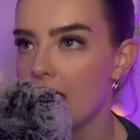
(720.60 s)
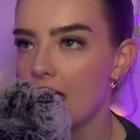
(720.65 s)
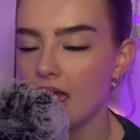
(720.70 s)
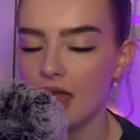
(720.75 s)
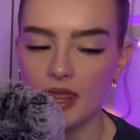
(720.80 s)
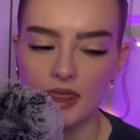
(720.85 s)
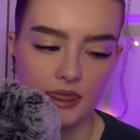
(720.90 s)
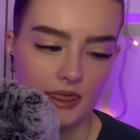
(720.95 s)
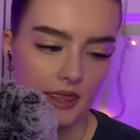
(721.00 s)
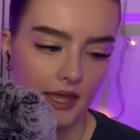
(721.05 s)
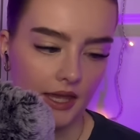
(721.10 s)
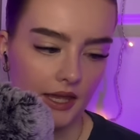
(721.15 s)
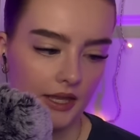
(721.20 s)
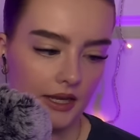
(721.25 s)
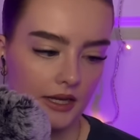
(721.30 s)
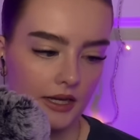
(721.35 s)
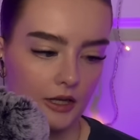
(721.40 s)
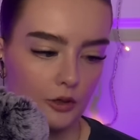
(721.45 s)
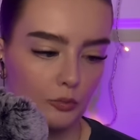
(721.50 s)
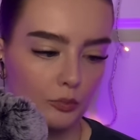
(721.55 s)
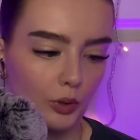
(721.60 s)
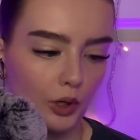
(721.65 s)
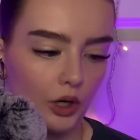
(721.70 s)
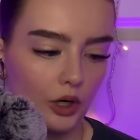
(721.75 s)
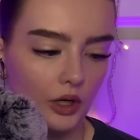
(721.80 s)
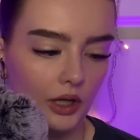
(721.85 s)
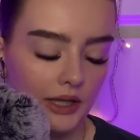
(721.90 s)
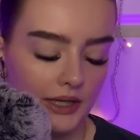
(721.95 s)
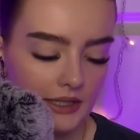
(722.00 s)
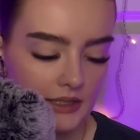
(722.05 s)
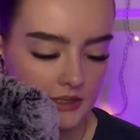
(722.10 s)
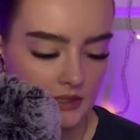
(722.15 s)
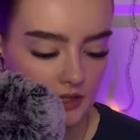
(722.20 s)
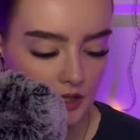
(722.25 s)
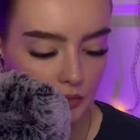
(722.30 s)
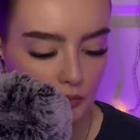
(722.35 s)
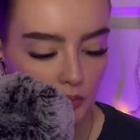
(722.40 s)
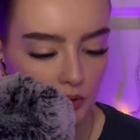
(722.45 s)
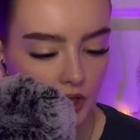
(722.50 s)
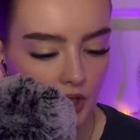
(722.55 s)
And then Pearl is
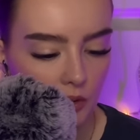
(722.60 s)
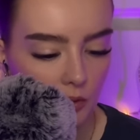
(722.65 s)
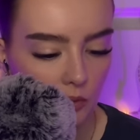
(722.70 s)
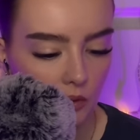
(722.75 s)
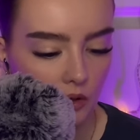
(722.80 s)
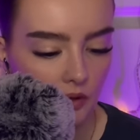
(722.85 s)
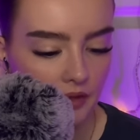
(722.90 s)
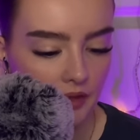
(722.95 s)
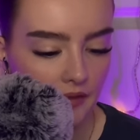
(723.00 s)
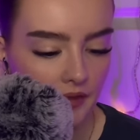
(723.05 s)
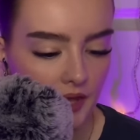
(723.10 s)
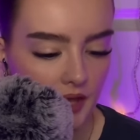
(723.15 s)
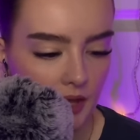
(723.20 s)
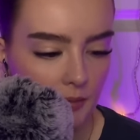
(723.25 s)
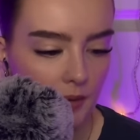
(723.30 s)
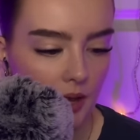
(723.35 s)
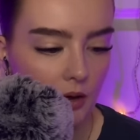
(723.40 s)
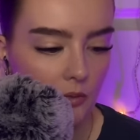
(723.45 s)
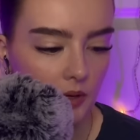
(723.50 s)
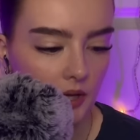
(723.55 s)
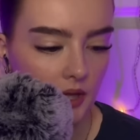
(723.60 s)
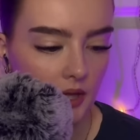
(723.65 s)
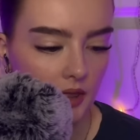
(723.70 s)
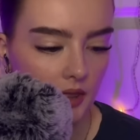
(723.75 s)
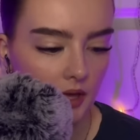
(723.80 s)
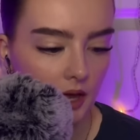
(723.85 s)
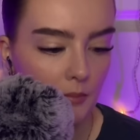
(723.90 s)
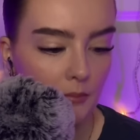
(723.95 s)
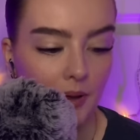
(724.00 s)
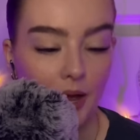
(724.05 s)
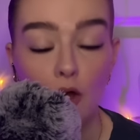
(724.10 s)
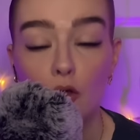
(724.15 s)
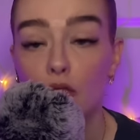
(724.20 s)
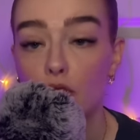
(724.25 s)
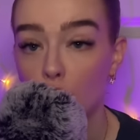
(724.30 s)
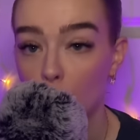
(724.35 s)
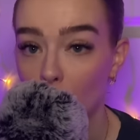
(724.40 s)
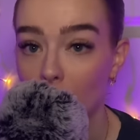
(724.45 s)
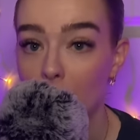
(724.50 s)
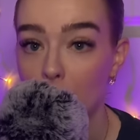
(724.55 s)
the prequel that they came out with about
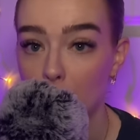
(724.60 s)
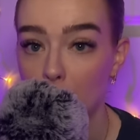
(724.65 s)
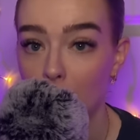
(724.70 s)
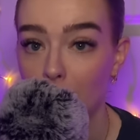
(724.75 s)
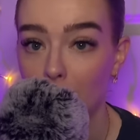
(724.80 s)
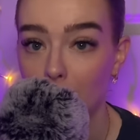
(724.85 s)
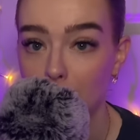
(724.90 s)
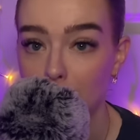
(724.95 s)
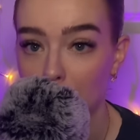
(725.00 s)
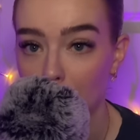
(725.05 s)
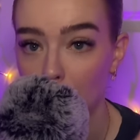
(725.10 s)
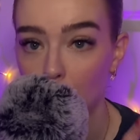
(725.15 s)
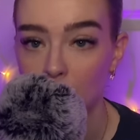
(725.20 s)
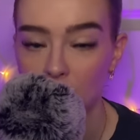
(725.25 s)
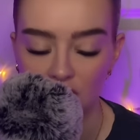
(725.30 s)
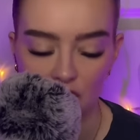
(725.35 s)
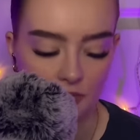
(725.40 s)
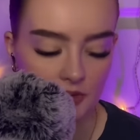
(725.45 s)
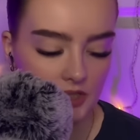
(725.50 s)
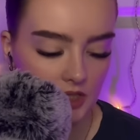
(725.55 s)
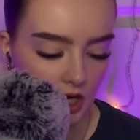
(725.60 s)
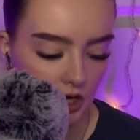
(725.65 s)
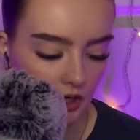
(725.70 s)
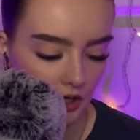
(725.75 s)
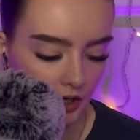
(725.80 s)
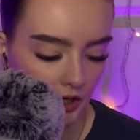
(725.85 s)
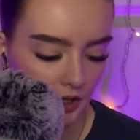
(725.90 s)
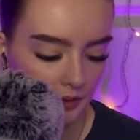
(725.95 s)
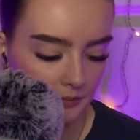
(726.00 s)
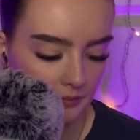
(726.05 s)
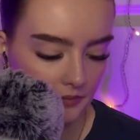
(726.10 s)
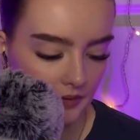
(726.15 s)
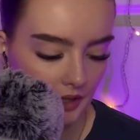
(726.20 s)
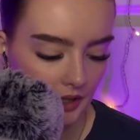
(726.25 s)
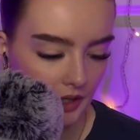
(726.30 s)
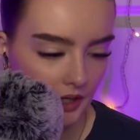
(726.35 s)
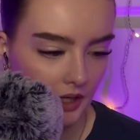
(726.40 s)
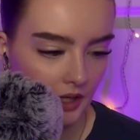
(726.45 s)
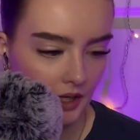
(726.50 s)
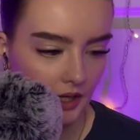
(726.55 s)
the grandma, like when she was younger.
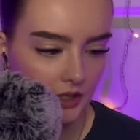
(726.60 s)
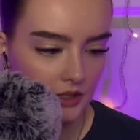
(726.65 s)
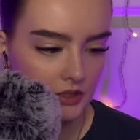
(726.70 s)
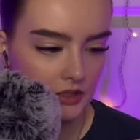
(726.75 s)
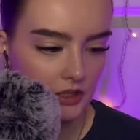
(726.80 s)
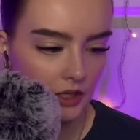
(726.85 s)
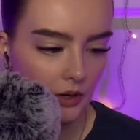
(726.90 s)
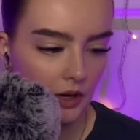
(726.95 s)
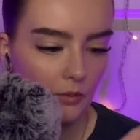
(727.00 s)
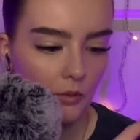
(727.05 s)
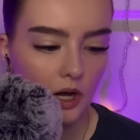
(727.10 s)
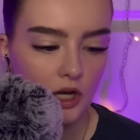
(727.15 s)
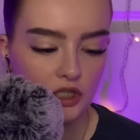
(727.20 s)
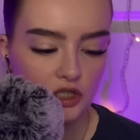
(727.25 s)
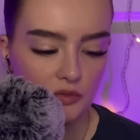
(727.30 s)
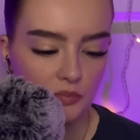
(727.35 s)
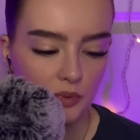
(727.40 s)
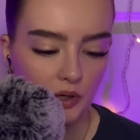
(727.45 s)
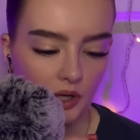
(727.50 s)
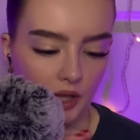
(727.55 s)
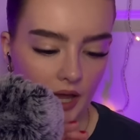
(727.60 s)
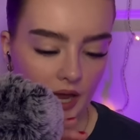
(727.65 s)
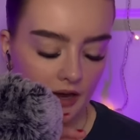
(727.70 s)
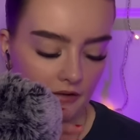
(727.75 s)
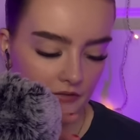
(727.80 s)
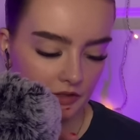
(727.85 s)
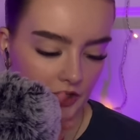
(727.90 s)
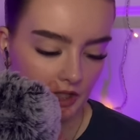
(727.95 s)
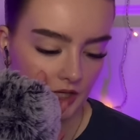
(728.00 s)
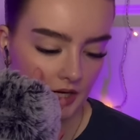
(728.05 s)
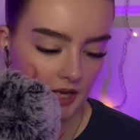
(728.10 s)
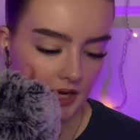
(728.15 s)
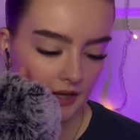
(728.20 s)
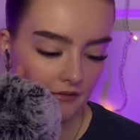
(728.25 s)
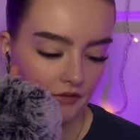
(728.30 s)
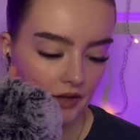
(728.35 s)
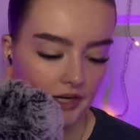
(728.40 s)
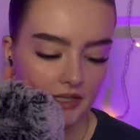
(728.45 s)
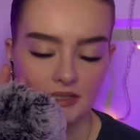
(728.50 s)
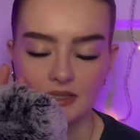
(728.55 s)
So I watched Pearl after, and I've
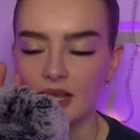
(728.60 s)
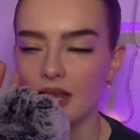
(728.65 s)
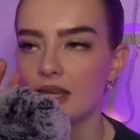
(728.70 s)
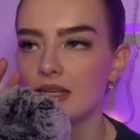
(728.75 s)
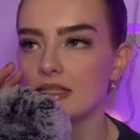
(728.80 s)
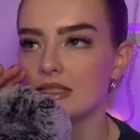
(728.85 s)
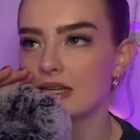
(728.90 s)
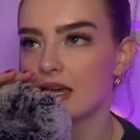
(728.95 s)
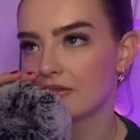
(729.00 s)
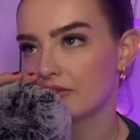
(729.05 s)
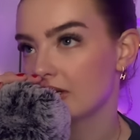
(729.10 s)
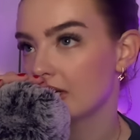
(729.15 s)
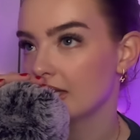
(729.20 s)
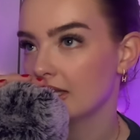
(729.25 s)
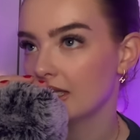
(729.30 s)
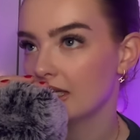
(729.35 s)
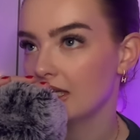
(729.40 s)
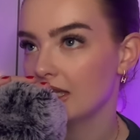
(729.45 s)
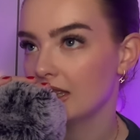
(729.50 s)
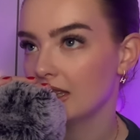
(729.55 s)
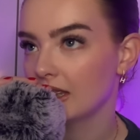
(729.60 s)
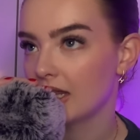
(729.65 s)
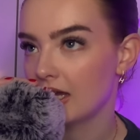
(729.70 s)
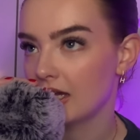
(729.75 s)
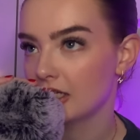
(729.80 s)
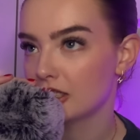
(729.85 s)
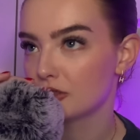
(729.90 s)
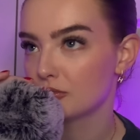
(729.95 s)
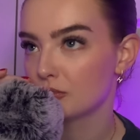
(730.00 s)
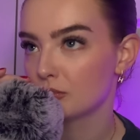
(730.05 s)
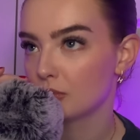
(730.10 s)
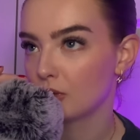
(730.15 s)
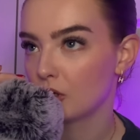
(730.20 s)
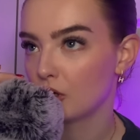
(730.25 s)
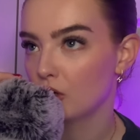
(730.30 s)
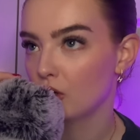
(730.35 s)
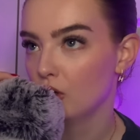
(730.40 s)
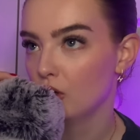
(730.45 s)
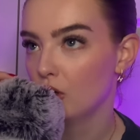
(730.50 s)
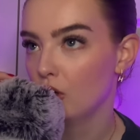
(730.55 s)
got to say, I definitely liked
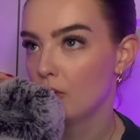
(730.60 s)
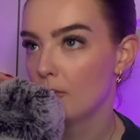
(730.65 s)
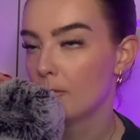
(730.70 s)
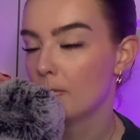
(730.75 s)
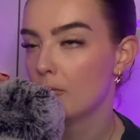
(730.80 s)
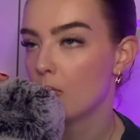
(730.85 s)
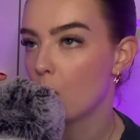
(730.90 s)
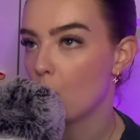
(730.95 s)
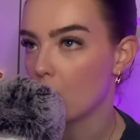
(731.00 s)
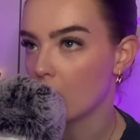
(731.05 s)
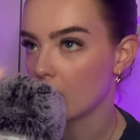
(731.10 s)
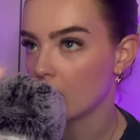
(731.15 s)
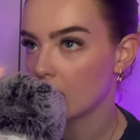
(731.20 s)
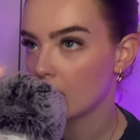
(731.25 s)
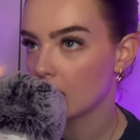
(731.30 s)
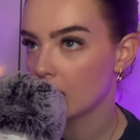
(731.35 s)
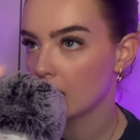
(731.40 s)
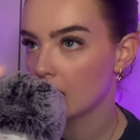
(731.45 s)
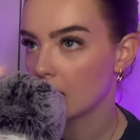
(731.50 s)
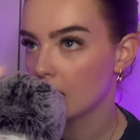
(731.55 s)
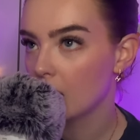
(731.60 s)
Pearl more.